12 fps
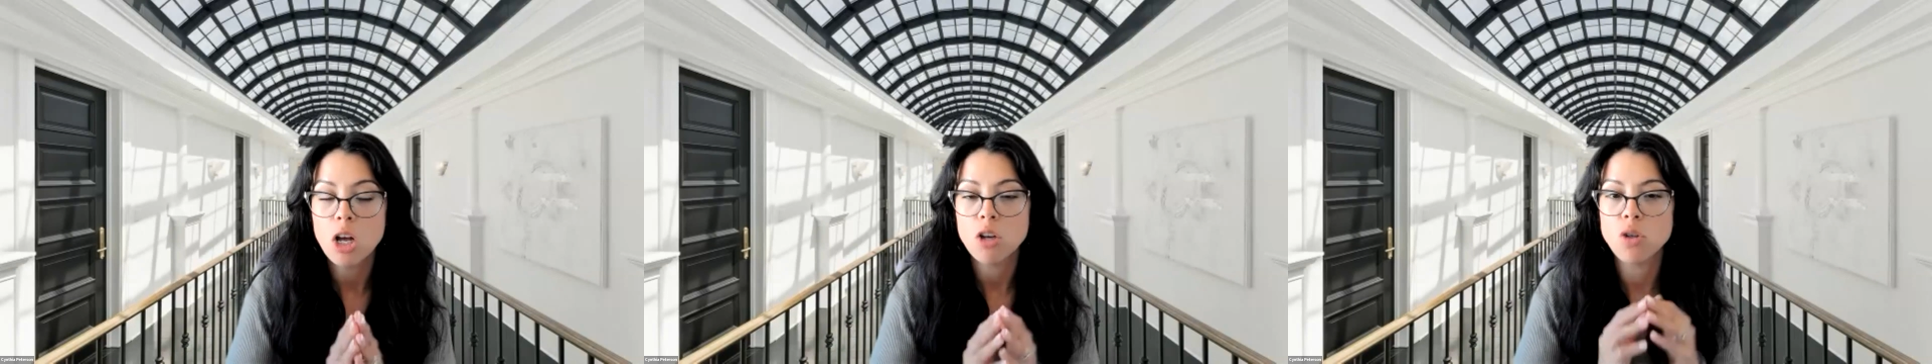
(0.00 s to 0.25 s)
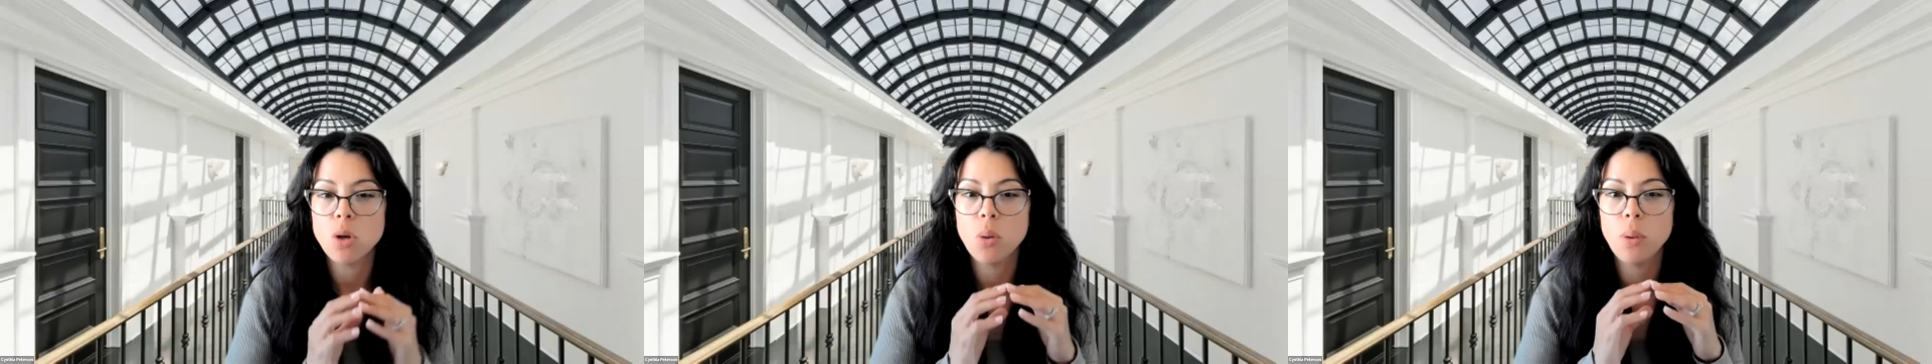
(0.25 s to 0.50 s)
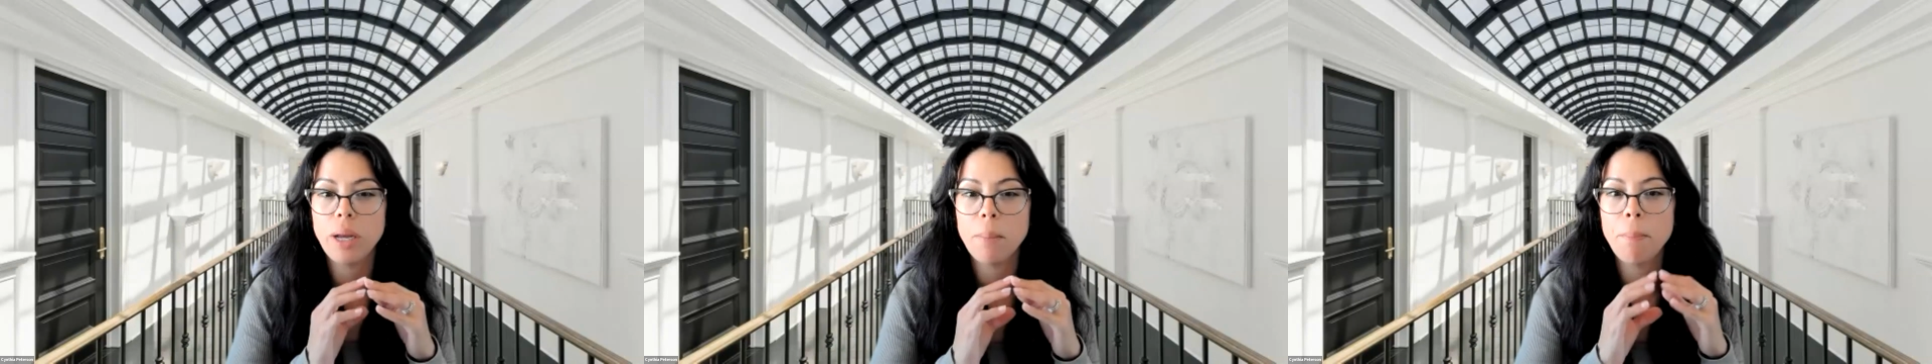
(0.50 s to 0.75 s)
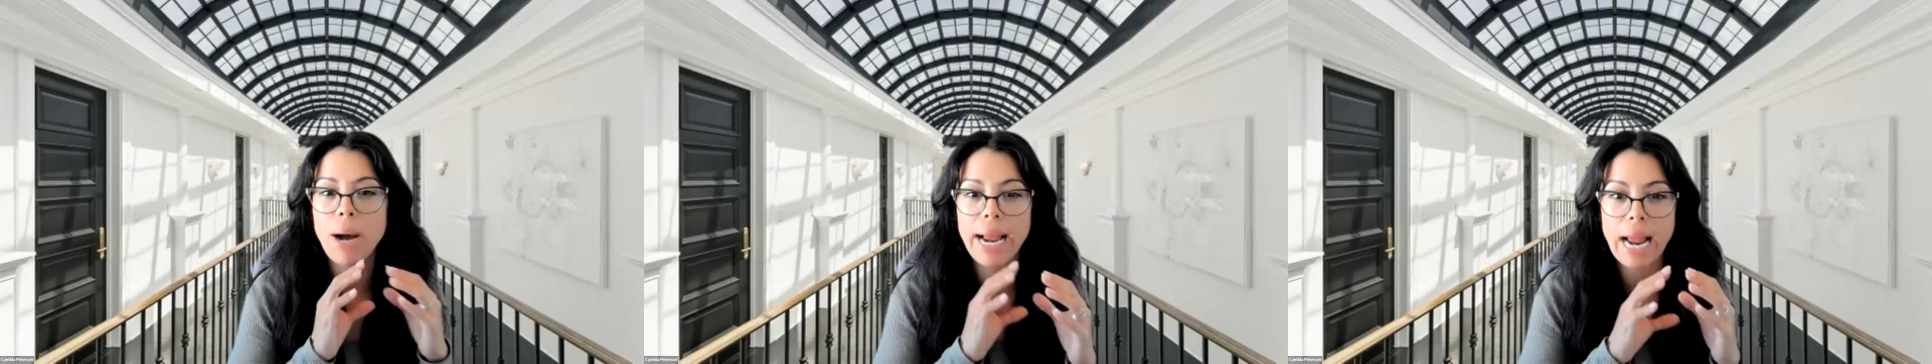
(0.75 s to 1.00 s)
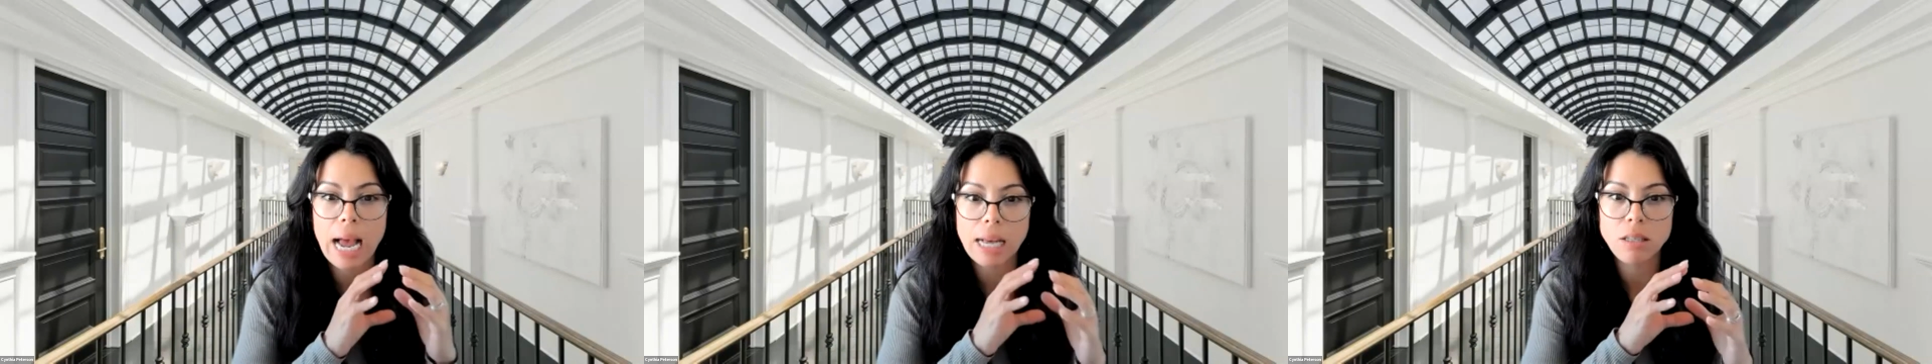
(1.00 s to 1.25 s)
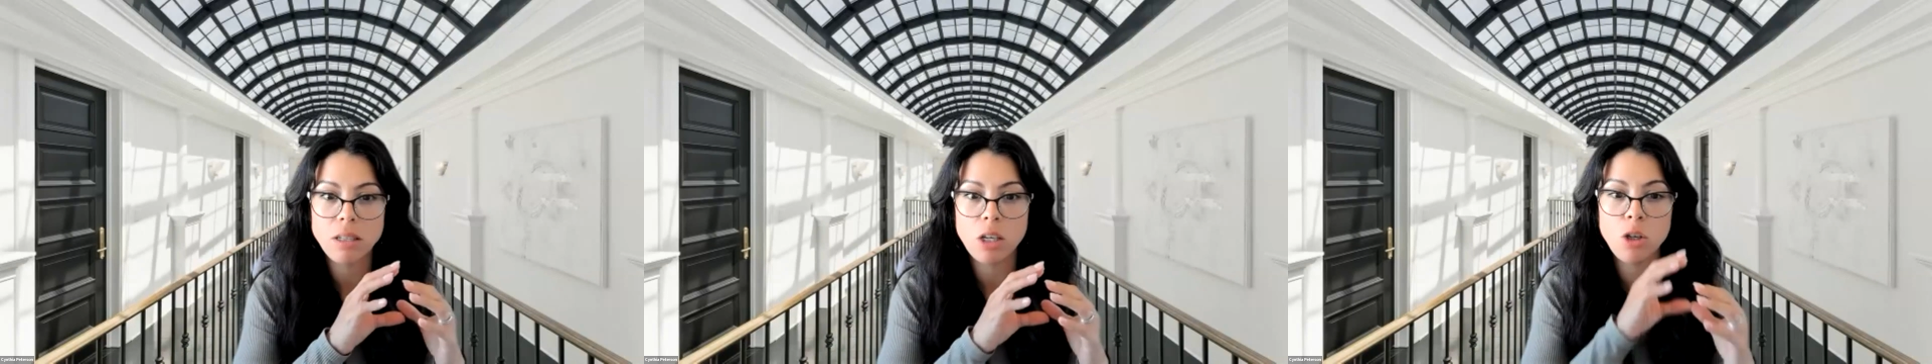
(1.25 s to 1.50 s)
So by
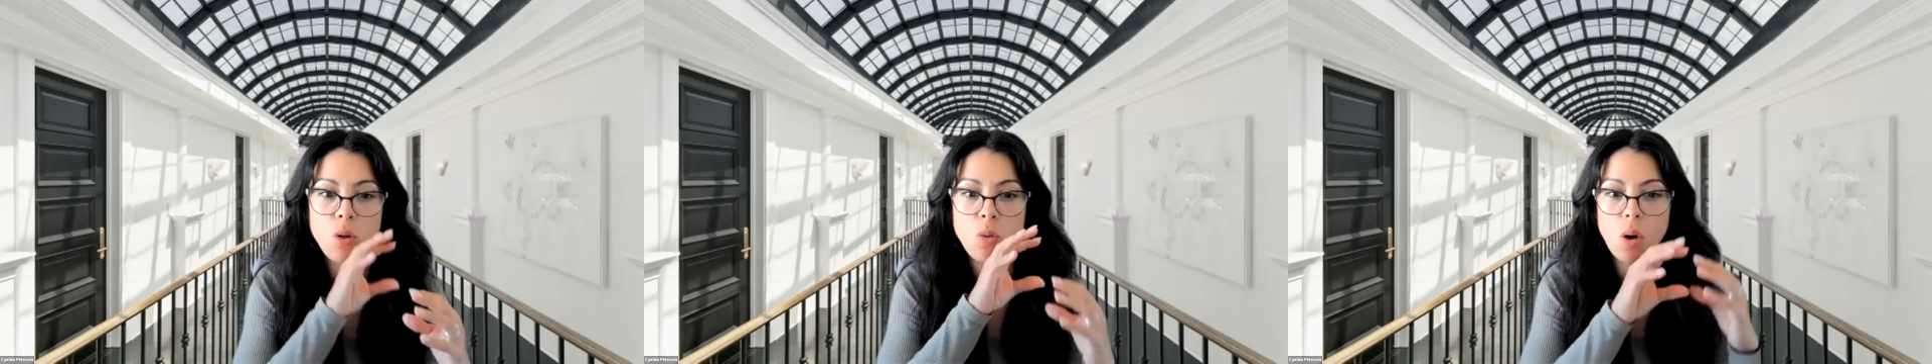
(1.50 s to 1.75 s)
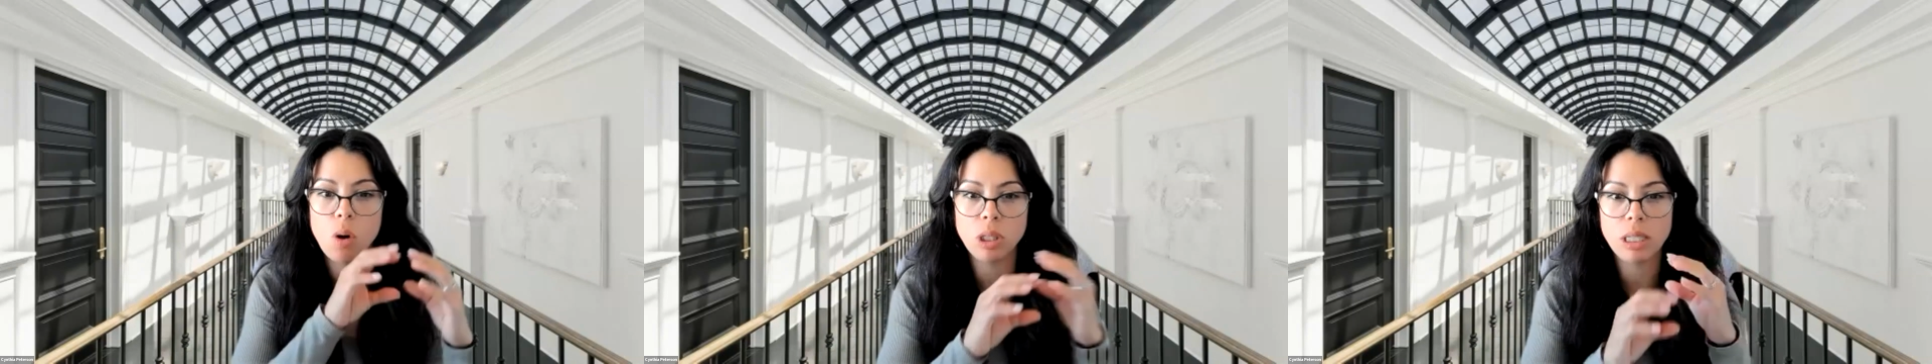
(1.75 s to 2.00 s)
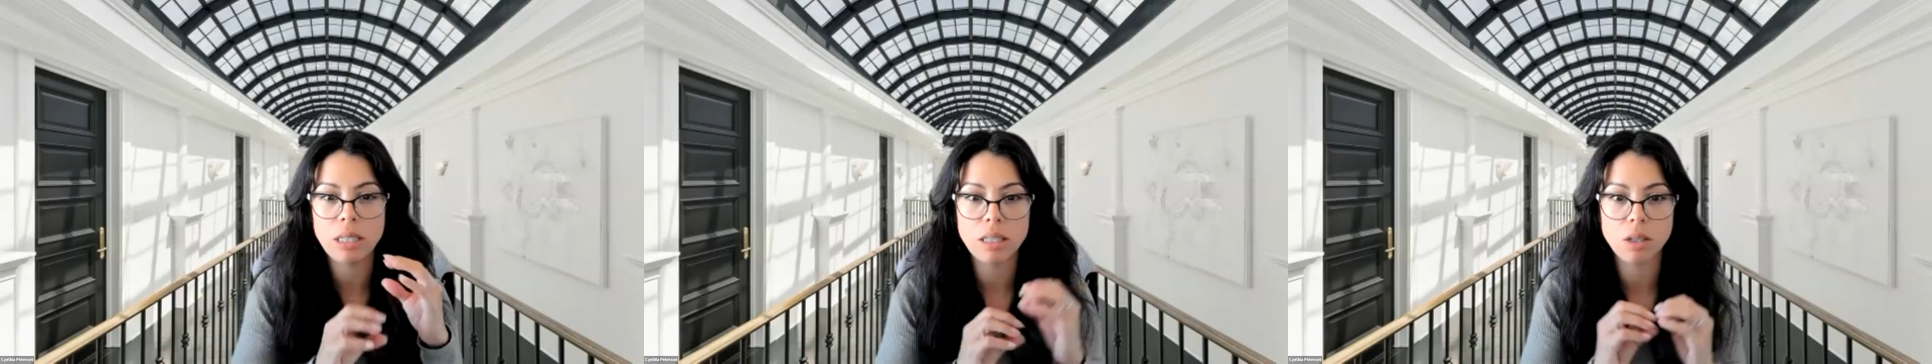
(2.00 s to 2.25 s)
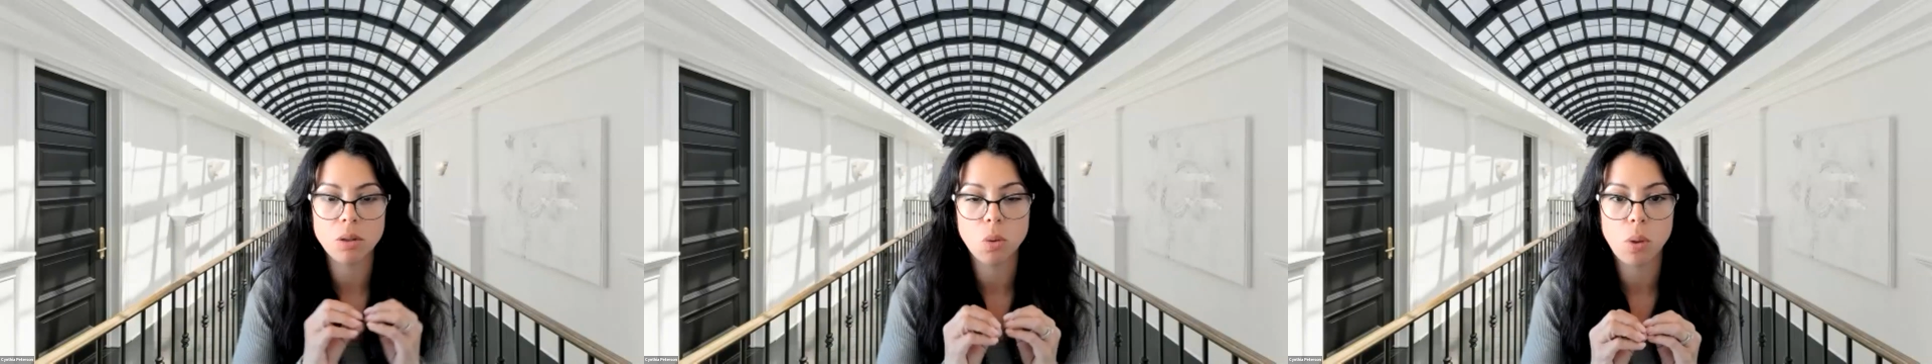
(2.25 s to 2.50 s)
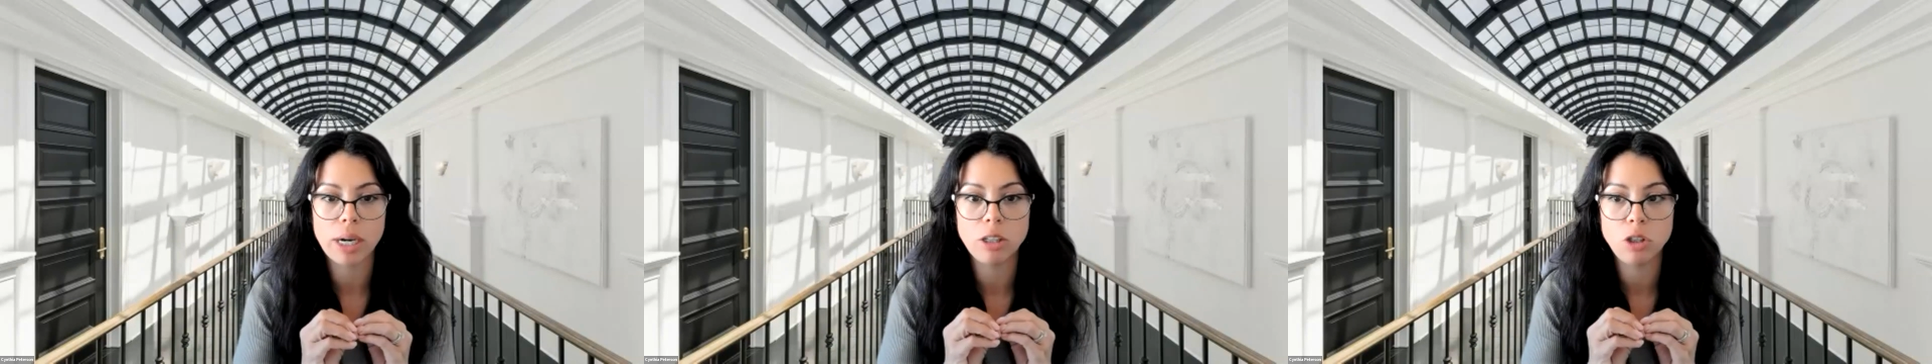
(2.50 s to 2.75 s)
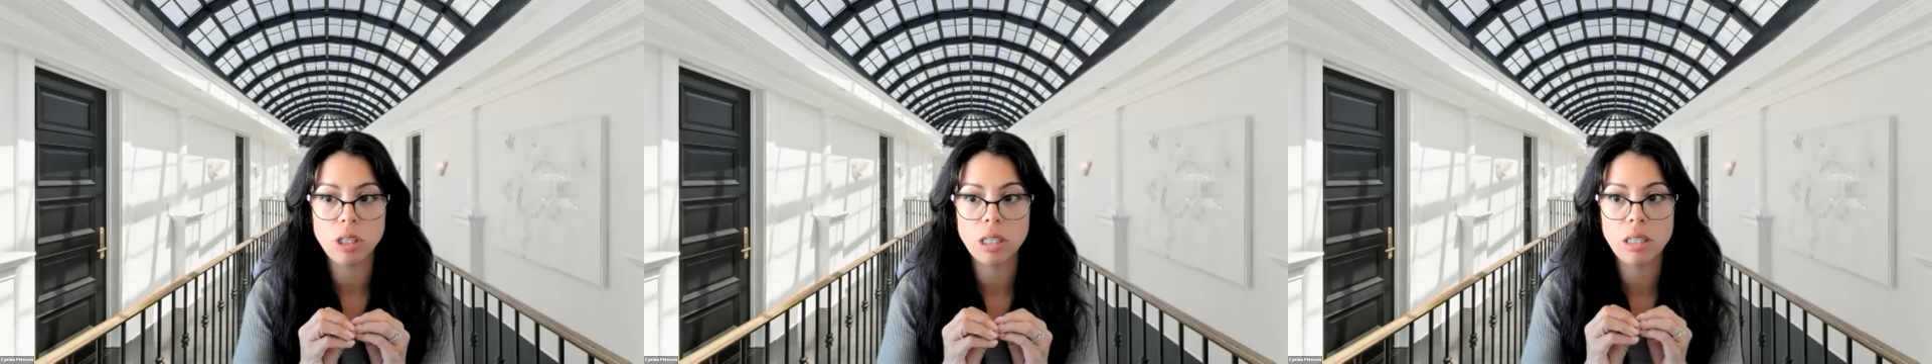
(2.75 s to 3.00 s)
asking you all these little
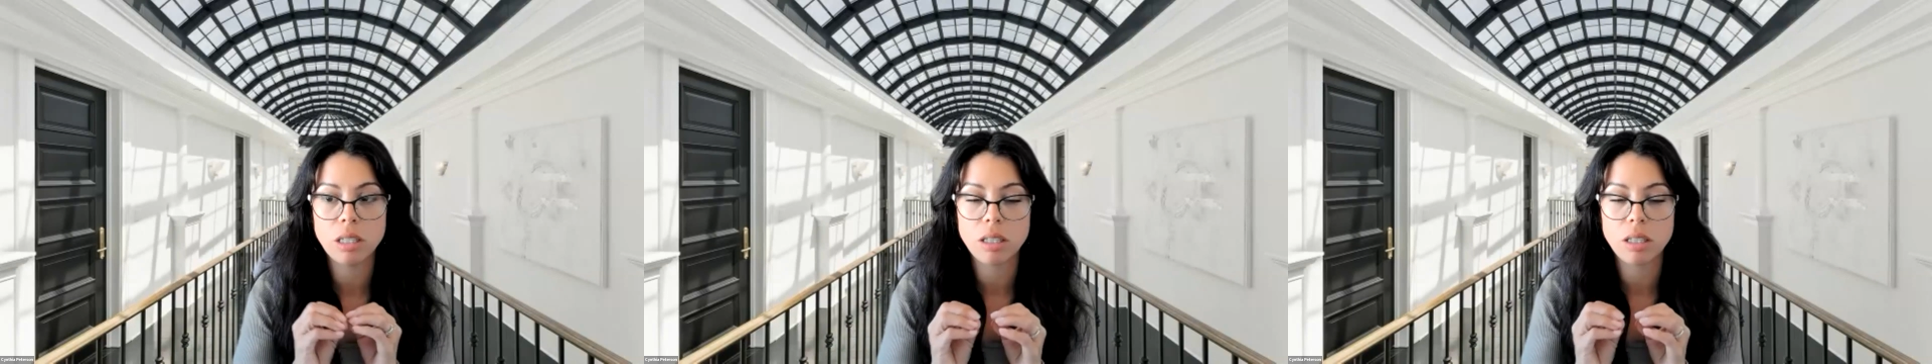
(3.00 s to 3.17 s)
questions,